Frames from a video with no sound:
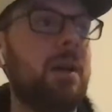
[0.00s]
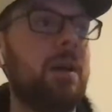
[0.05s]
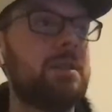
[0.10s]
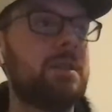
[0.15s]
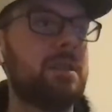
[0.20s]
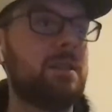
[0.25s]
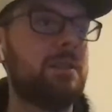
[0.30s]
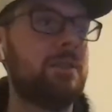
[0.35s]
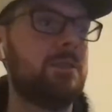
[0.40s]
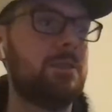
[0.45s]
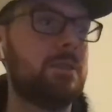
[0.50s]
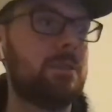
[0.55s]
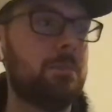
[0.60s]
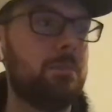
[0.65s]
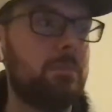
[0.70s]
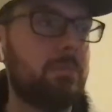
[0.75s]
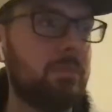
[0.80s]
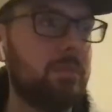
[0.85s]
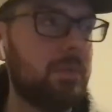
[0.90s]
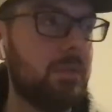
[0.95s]

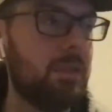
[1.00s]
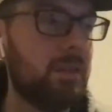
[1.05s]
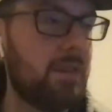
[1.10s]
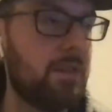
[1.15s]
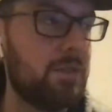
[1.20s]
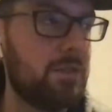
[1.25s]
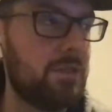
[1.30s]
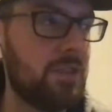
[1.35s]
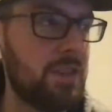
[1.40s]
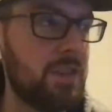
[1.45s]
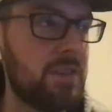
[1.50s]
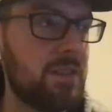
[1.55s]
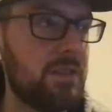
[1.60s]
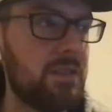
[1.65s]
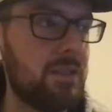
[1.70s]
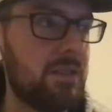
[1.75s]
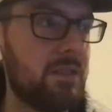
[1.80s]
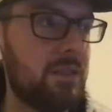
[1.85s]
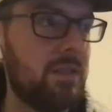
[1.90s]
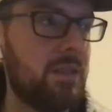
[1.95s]
comparison, just
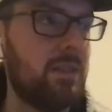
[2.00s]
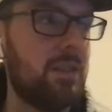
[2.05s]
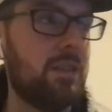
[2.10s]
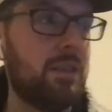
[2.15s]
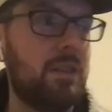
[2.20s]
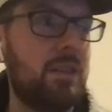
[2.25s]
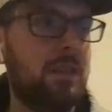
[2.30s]
jeez,